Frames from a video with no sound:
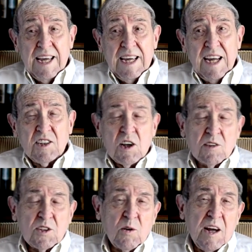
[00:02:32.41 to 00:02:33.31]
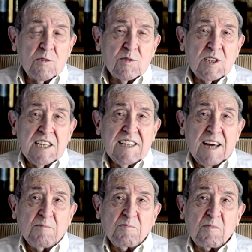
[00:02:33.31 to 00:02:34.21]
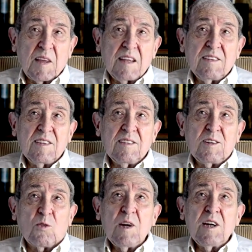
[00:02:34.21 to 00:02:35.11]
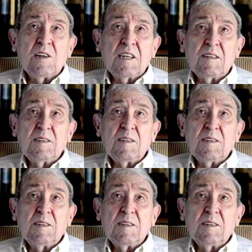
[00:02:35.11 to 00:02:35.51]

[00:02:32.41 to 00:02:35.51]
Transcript: It's also interesting that the real